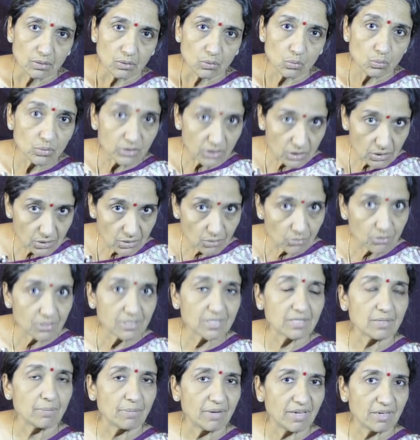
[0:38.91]
which is used in
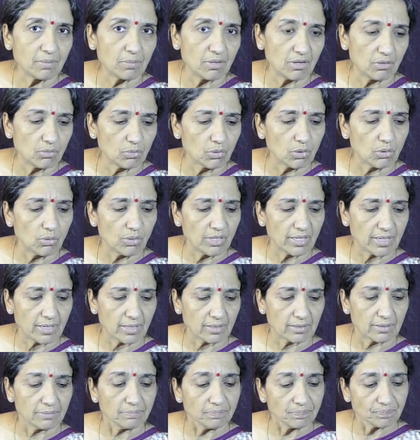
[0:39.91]
the MayaMalava Gowla
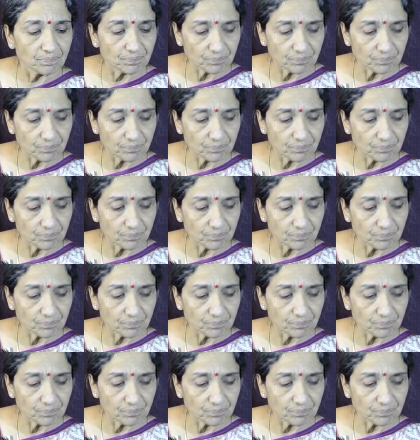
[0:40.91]
Ragam.